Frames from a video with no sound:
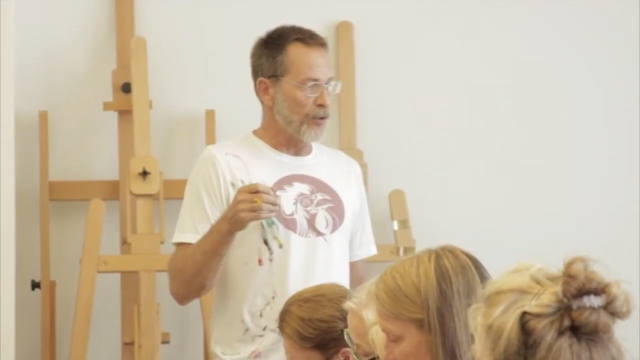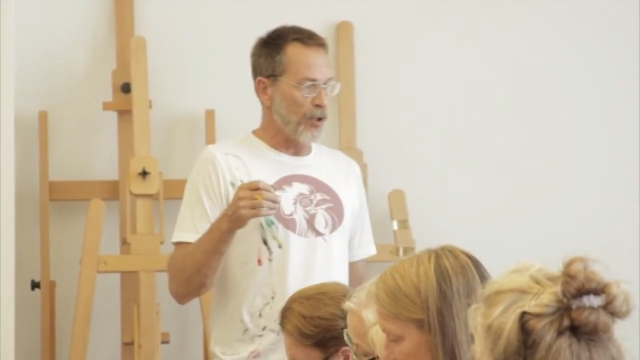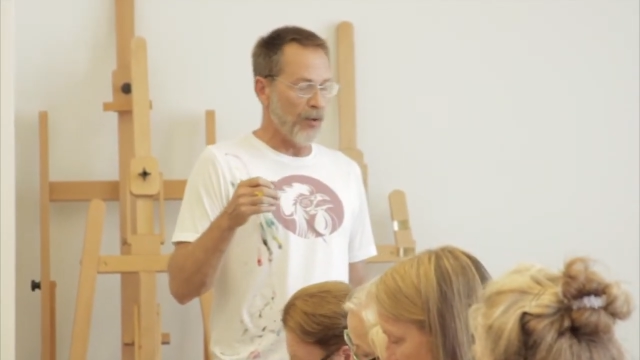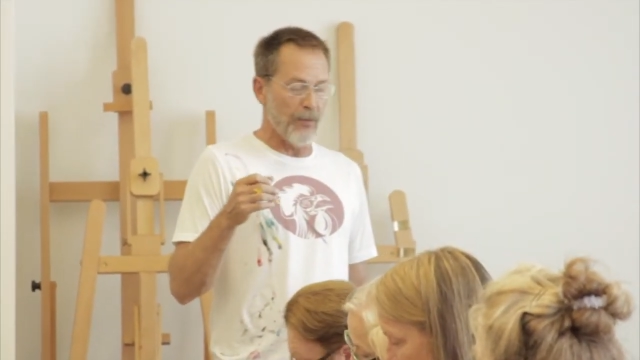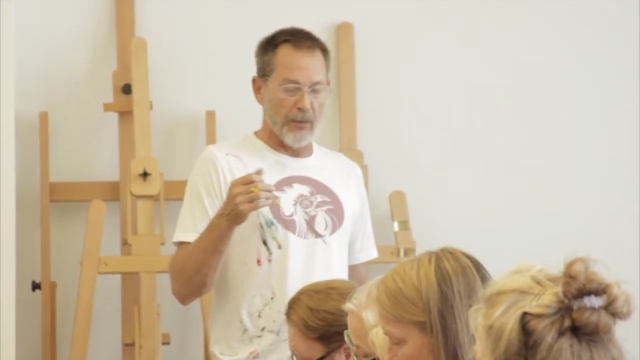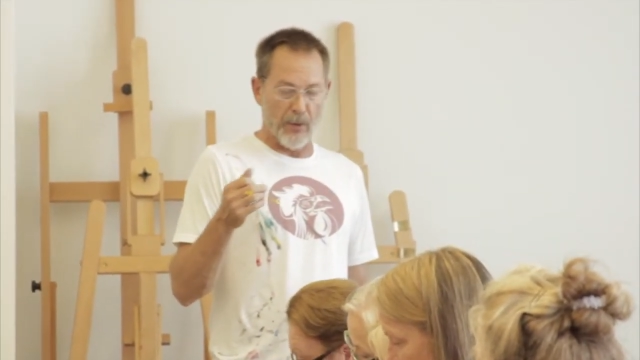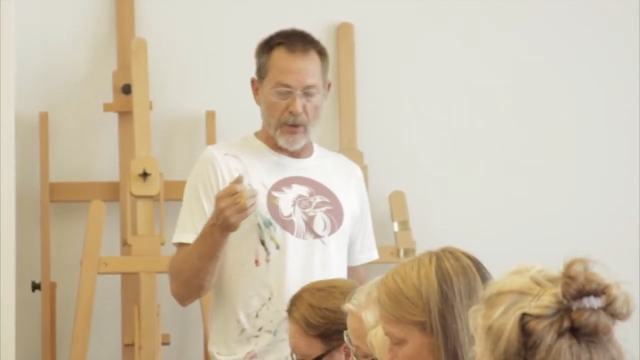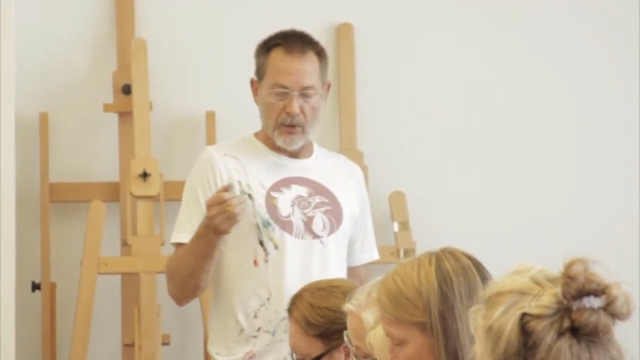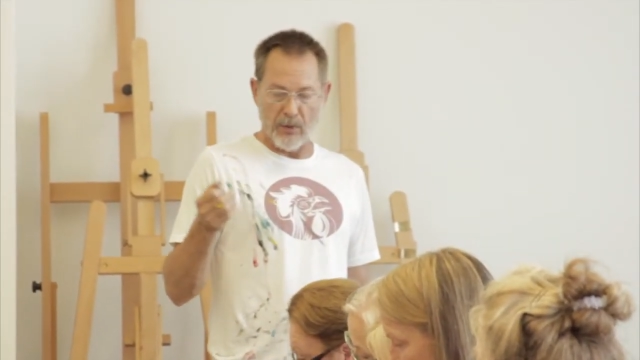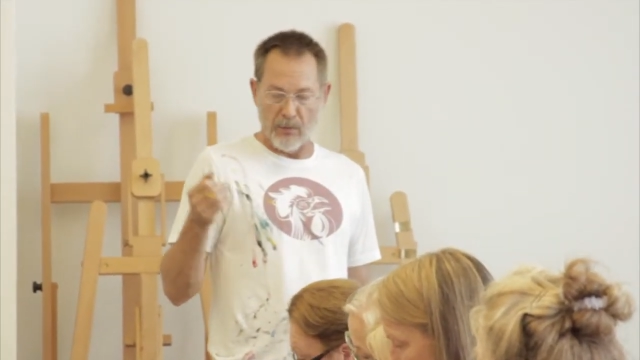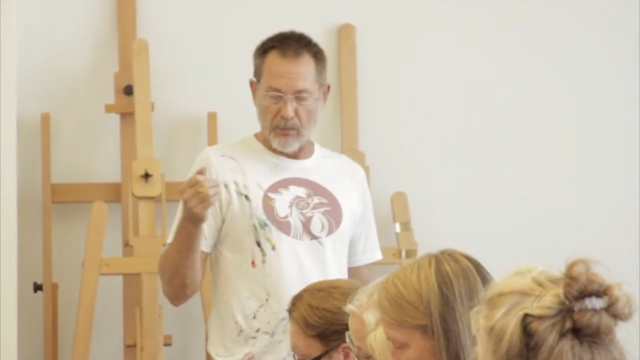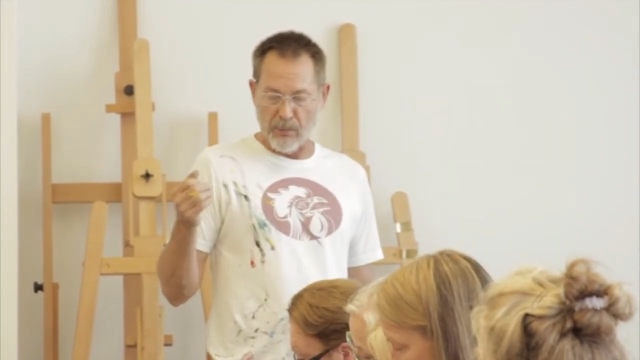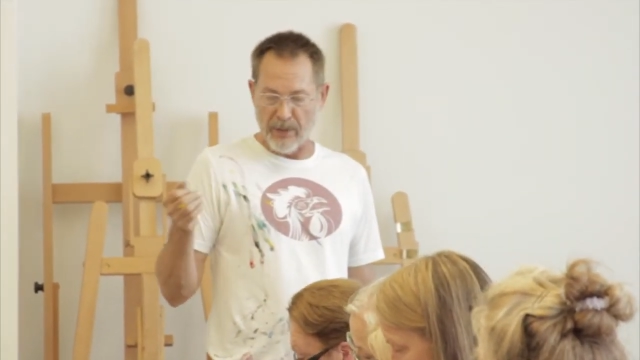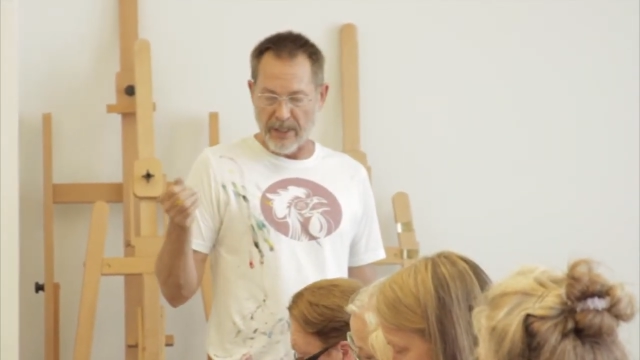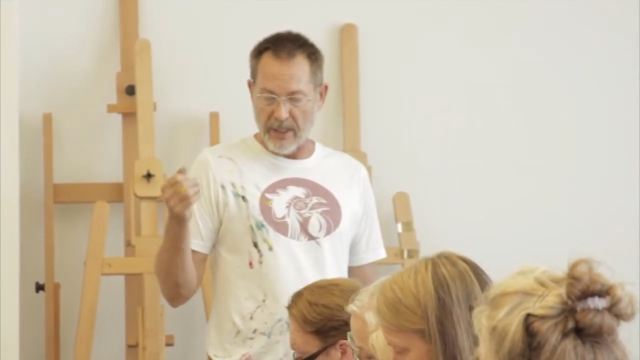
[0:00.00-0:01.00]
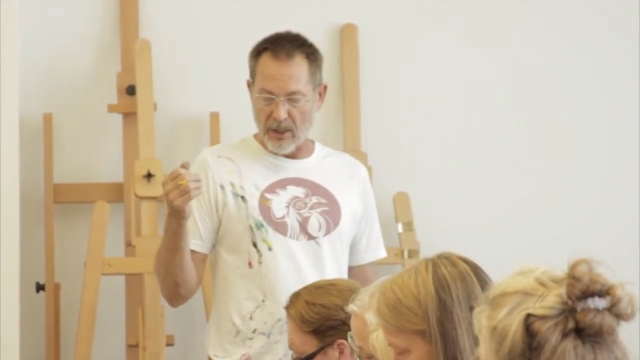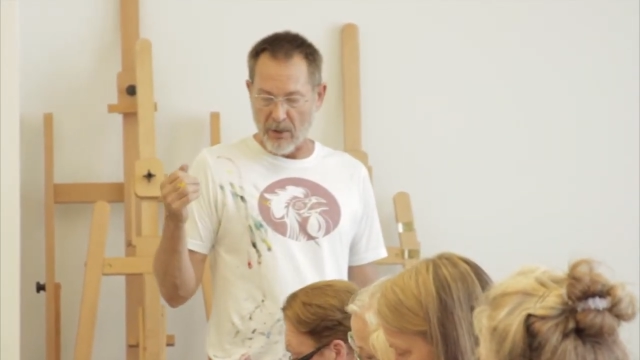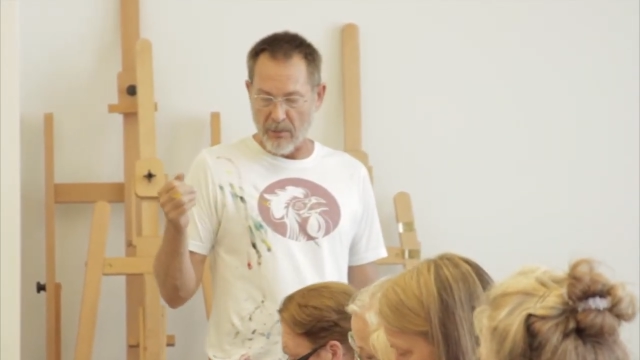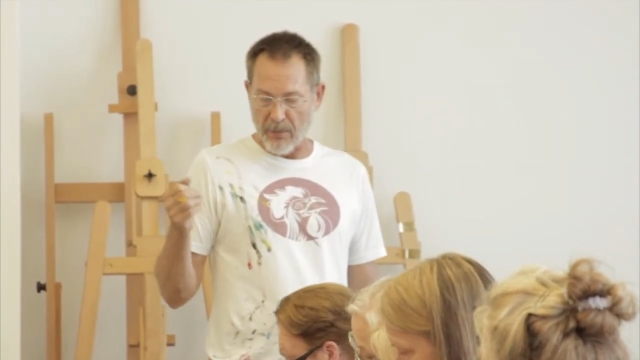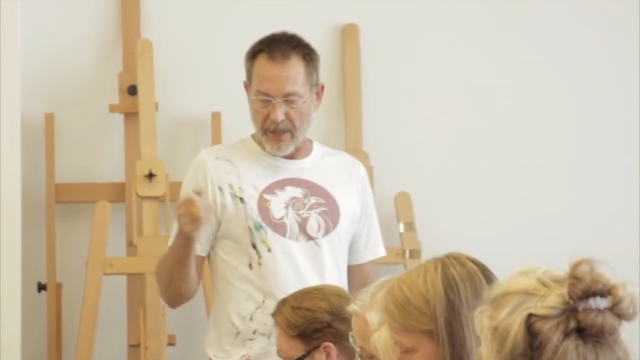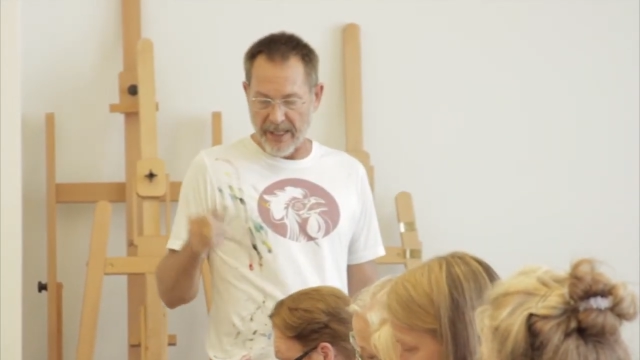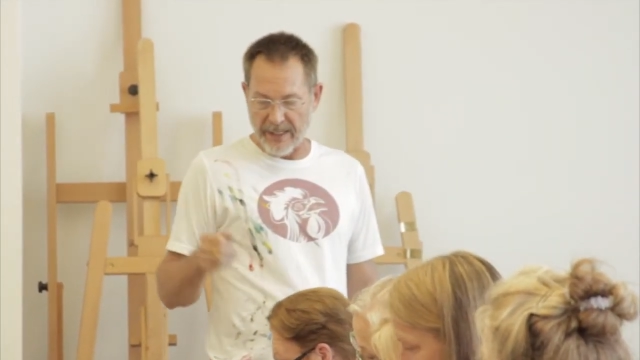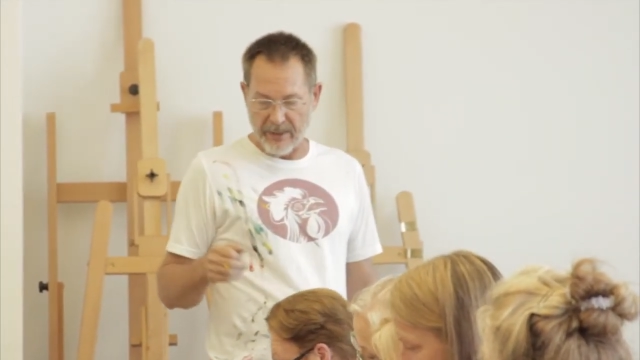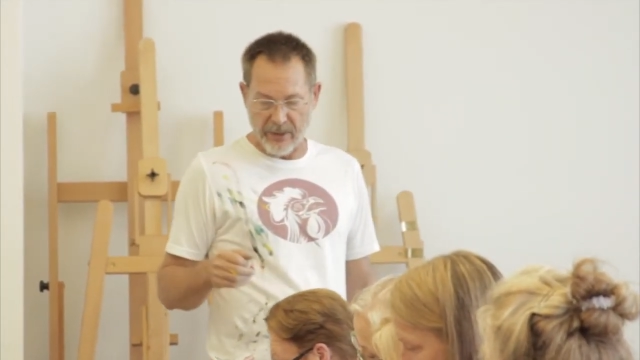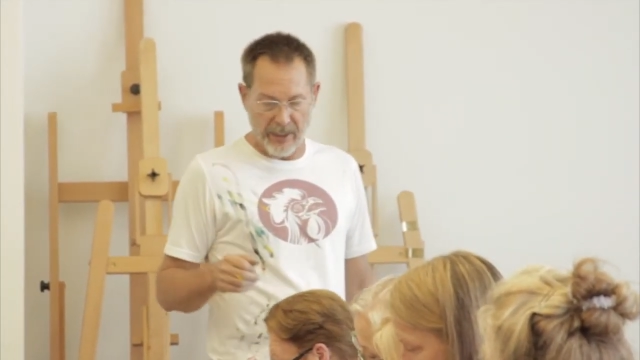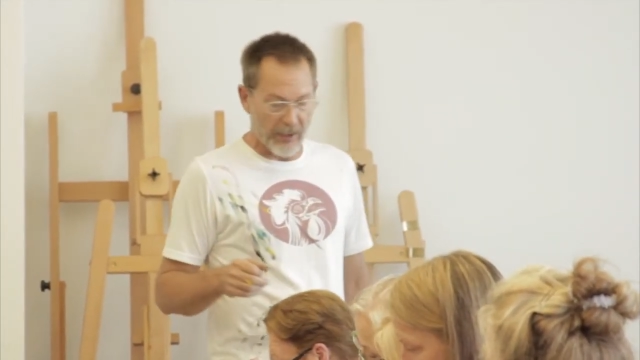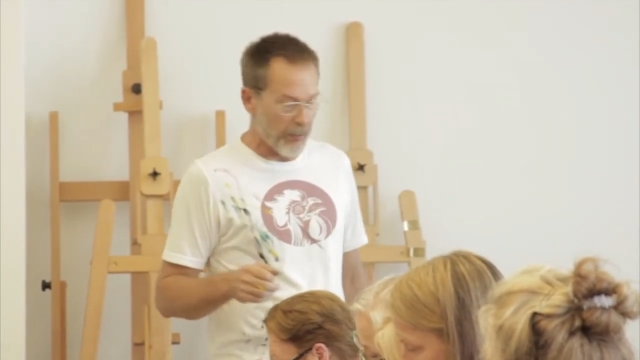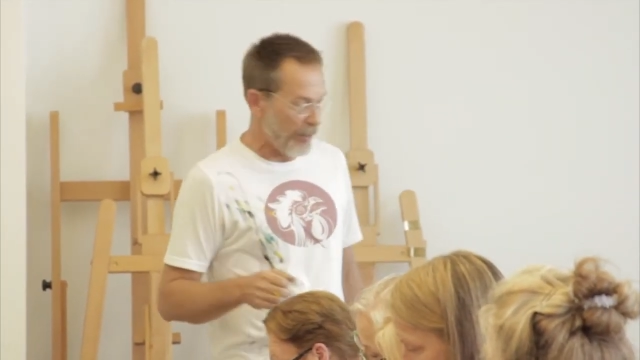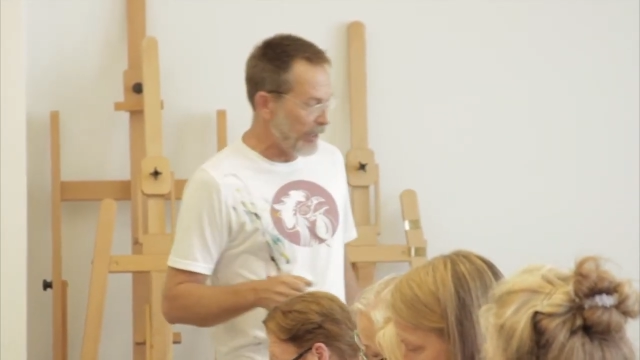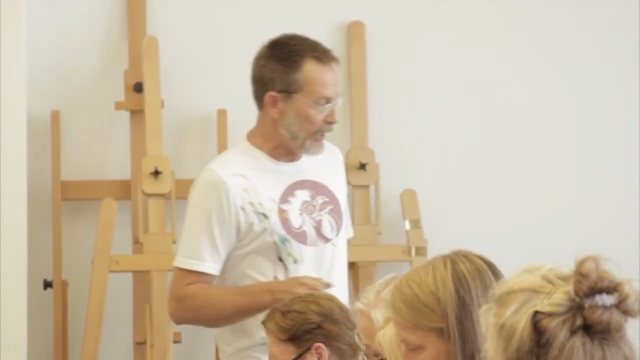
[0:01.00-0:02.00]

I give it up. But after a